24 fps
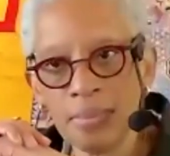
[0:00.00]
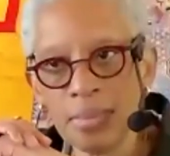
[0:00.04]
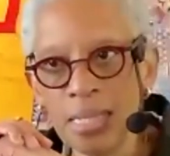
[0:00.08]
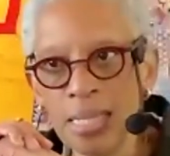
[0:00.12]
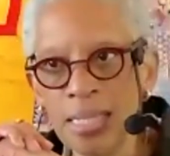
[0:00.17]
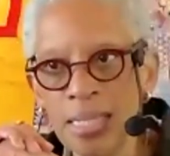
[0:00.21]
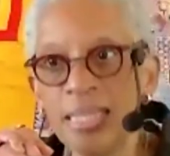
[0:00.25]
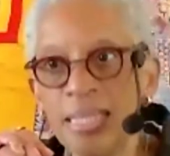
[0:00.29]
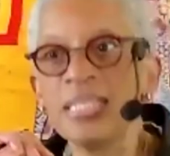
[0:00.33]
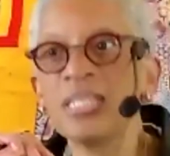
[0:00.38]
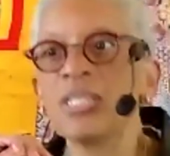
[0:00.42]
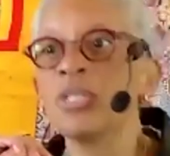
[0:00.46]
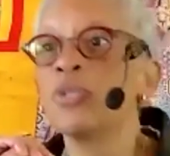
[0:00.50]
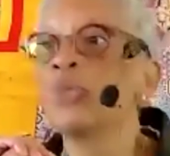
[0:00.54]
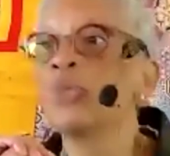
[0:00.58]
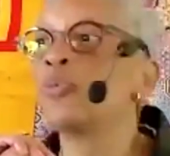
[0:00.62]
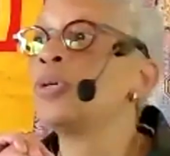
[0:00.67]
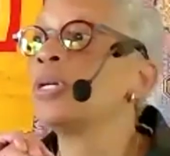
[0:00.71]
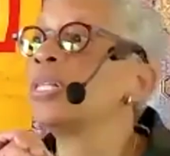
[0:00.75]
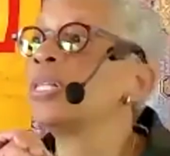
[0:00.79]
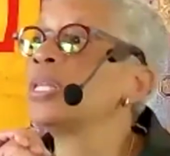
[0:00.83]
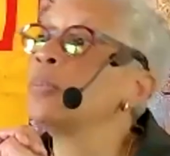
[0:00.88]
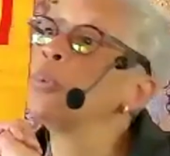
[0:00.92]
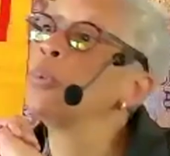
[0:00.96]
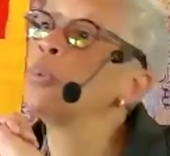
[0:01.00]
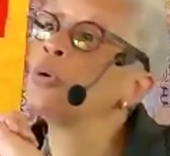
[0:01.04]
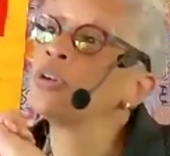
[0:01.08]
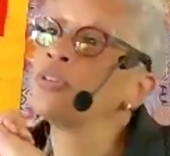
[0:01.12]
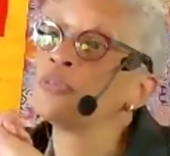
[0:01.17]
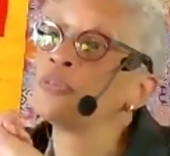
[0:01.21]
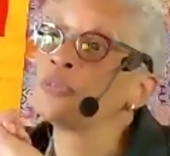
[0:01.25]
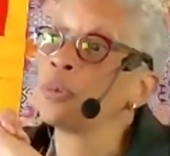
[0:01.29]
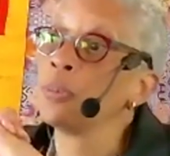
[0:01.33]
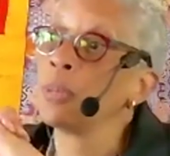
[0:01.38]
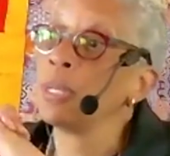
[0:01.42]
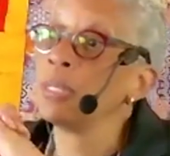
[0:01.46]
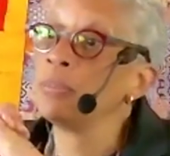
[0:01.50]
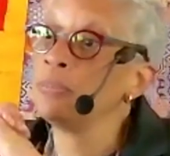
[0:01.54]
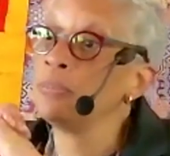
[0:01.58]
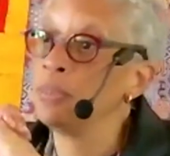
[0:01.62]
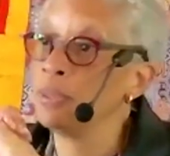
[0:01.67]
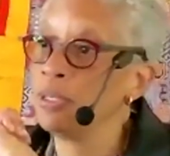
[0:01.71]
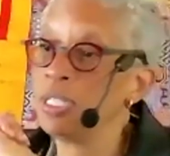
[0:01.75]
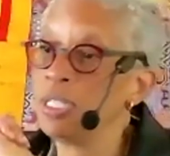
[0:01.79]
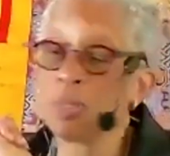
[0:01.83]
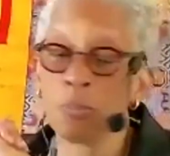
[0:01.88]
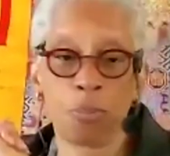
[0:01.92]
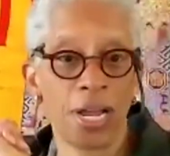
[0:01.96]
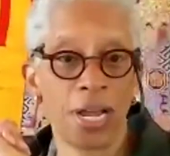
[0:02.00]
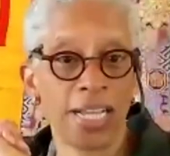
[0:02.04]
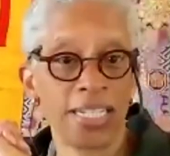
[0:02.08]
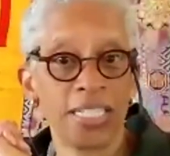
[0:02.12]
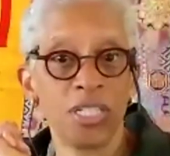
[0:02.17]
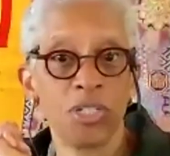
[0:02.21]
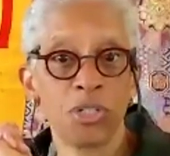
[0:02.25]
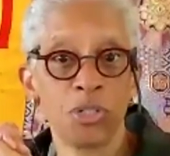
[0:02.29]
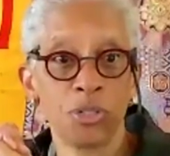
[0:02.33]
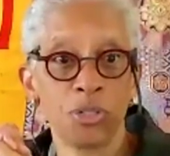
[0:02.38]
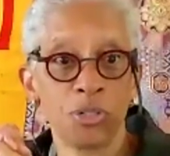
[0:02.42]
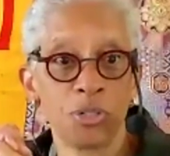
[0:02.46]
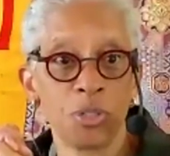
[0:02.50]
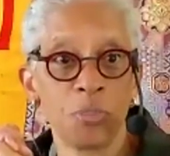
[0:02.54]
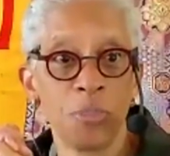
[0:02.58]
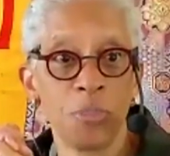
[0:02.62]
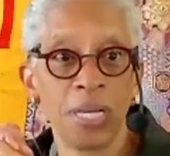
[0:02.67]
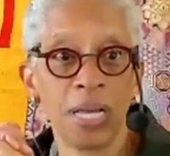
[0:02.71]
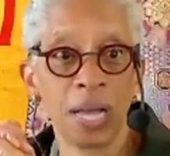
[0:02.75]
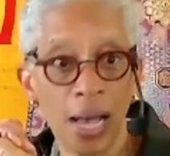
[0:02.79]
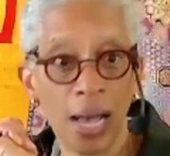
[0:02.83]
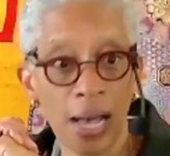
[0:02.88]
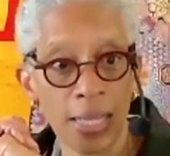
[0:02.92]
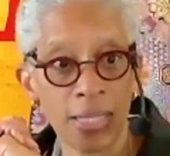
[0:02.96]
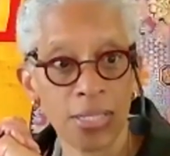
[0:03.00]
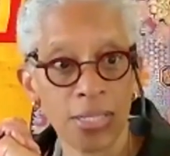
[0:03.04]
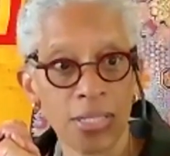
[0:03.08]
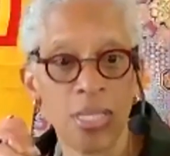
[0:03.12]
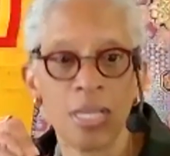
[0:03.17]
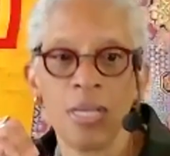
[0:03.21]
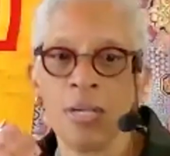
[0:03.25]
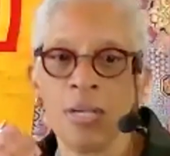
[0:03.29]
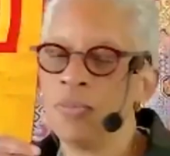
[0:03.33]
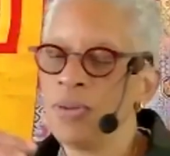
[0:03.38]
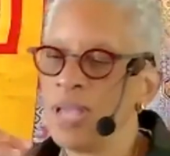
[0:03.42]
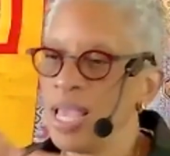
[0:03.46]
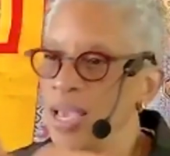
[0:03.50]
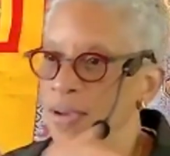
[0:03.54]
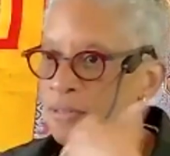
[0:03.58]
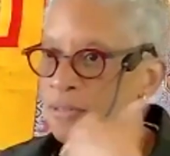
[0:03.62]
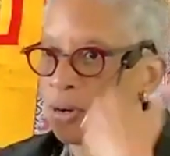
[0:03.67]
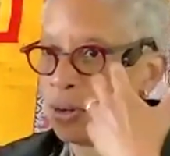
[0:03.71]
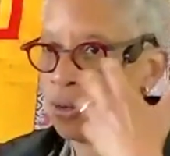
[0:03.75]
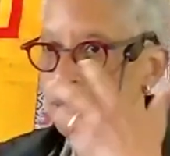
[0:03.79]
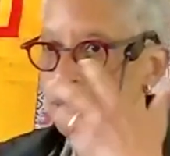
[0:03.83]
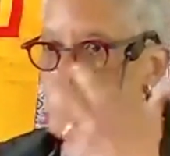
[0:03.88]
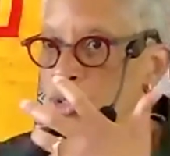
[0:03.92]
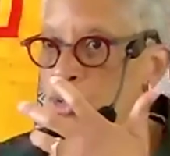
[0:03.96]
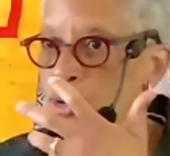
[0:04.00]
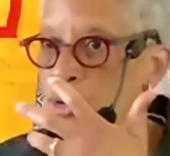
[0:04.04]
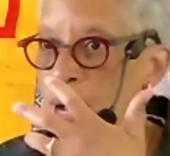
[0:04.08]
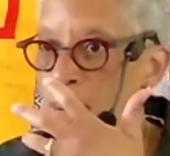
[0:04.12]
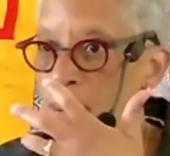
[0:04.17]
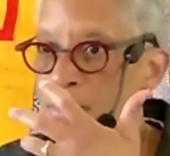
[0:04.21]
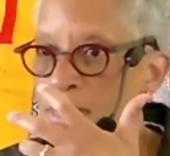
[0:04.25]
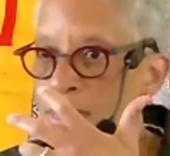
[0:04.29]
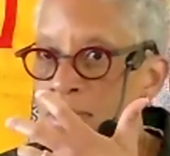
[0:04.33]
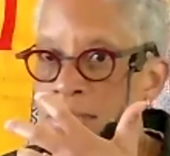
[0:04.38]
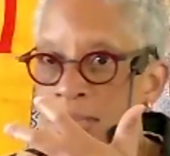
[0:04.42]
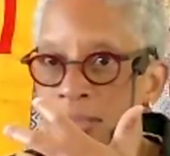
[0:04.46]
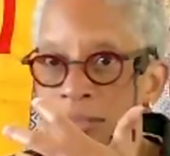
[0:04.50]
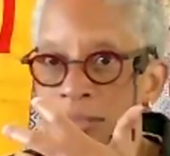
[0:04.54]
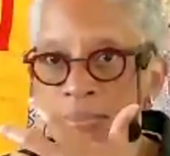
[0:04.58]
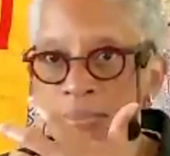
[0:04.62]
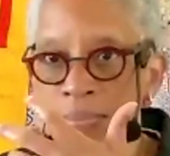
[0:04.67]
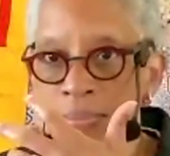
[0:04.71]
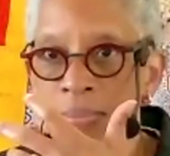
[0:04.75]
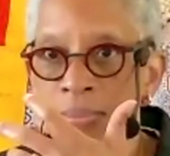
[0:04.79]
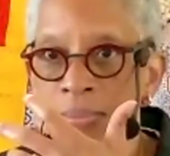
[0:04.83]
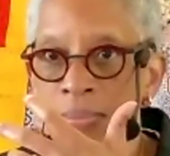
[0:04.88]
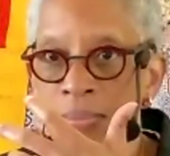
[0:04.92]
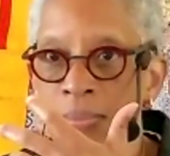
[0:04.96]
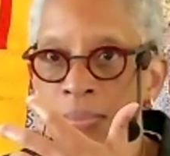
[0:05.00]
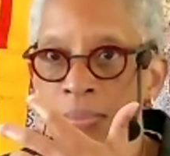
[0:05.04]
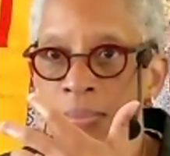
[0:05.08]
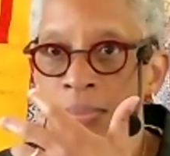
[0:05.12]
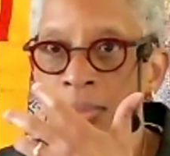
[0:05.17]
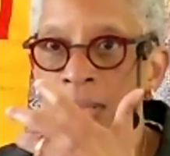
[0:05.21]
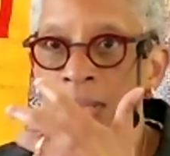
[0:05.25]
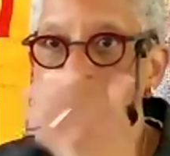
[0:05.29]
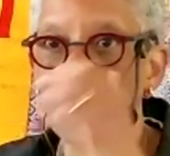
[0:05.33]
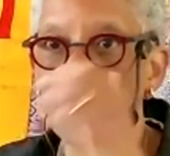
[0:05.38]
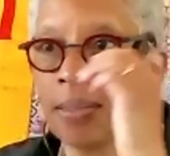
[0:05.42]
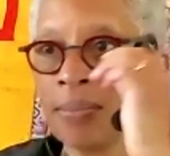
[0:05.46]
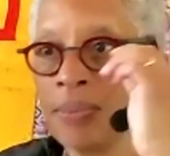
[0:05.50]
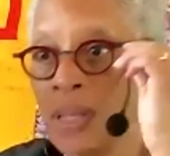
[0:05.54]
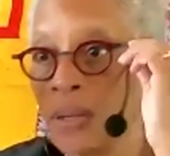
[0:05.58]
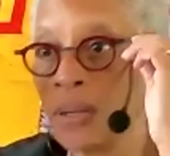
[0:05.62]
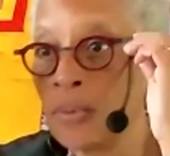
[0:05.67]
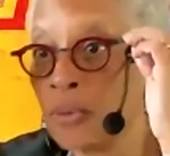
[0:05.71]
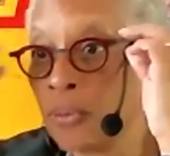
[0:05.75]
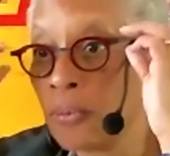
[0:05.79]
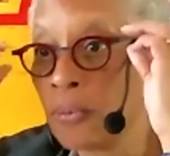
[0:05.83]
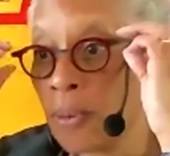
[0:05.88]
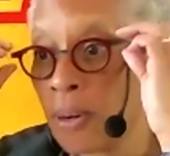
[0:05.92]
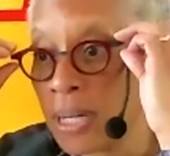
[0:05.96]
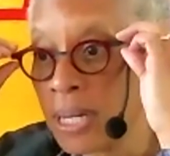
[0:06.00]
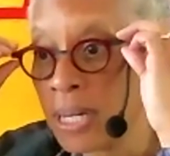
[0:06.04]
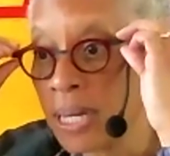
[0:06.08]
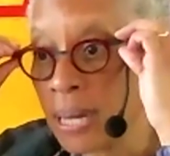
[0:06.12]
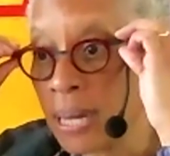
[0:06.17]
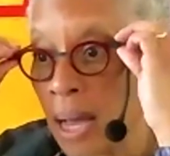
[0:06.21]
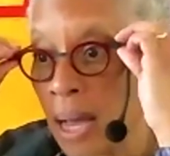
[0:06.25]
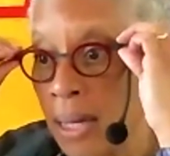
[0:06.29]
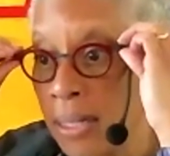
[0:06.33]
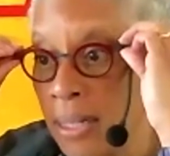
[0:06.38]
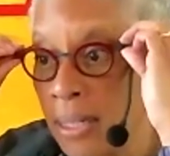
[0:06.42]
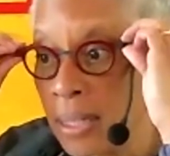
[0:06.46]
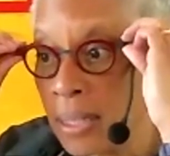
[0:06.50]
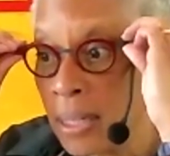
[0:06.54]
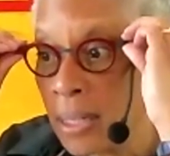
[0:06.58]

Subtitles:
And this is really important for Buddhist practitioners because we have our own traumas, yeah, that we're working on.